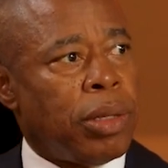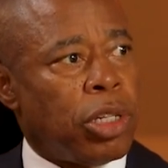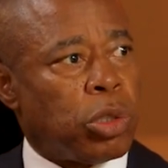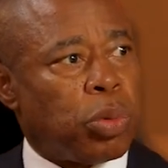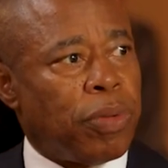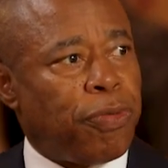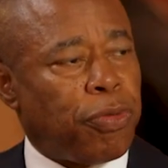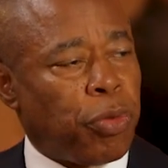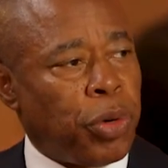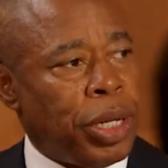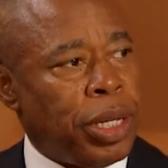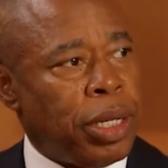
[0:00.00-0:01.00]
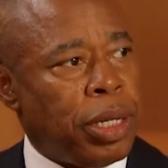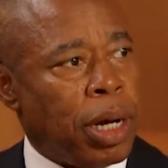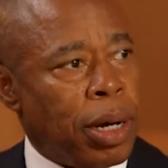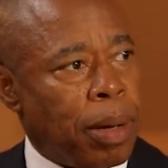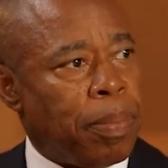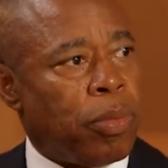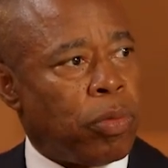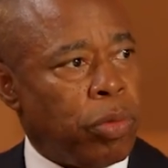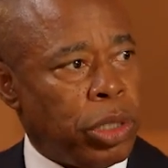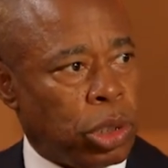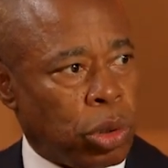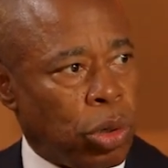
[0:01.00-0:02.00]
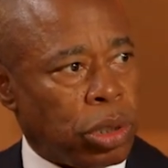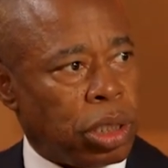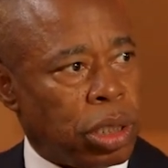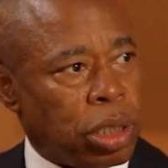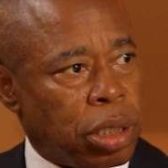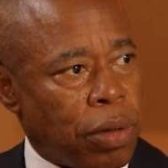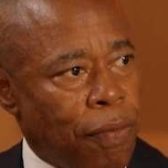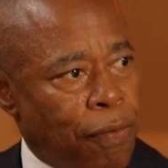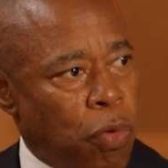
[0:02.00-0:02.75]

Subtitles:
This would free up resources